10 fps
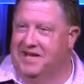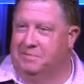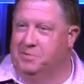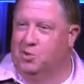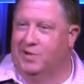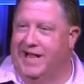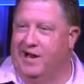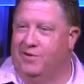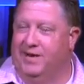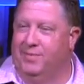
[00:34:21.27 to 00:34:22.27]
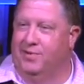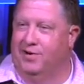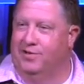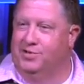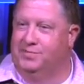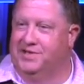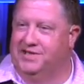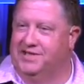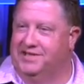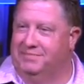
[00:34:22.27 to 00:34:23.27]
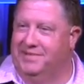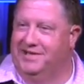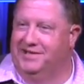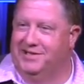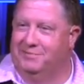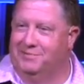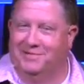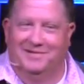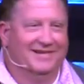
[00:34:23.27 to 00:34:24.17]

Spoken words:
I'm so glad I don't have to be part of those business meetings anymore.